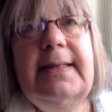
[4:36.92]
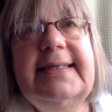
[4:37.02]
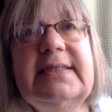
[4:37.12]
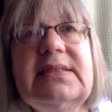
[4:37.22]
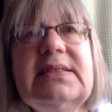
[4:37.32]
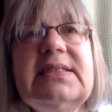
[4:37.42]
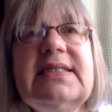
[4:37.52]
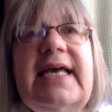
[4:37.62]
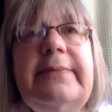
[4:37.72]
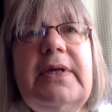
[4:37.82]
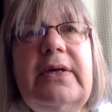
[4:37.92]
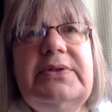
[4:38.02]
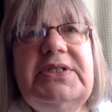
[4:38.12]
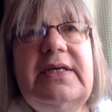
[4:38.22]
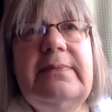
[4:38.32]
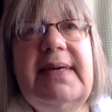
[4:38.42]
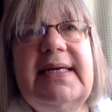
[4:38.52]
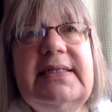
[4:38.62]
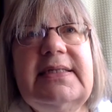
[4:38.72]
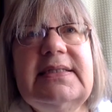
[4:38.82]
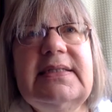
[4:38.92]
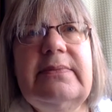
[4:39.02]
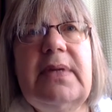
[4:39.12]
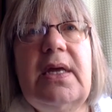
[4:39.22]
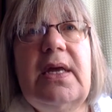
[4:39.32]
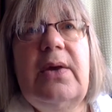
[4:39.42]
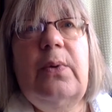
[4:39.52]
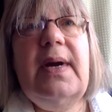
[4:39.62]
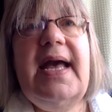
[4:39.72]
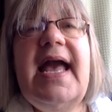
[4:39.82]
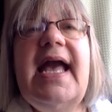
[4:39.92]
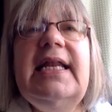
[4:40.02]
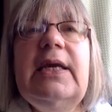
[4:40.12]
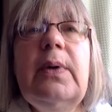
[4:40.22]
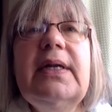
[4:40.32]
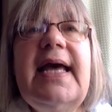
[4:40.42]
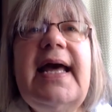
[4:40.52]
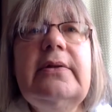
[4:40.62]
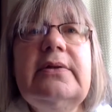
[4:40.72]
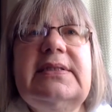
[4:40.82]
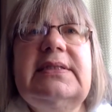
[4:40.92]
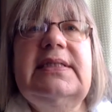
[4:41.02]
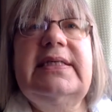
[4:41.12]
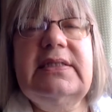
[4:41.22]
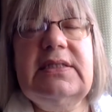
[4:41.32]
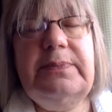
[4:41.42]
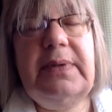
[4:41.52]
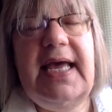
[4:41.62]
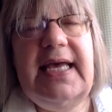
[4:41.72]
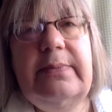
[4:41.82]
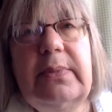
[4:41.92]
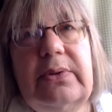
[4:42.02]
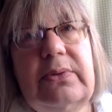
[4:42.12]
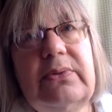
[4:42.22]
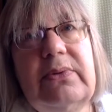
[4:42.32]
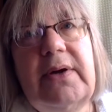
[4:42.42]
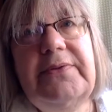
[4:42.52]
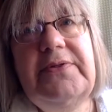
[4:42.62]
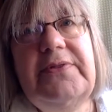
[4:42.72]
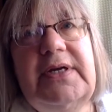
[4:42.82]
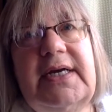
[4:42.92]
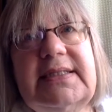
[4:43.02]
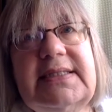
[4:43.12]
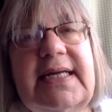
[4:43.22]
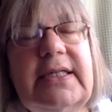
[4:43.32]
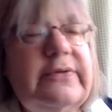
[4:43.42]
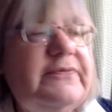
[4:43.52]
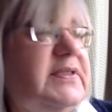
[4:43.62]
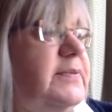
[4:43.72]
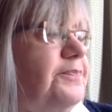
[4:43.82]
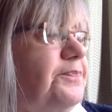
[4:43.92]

It's a scapegoating mechanism where anyone else is to blame rather than ourselves.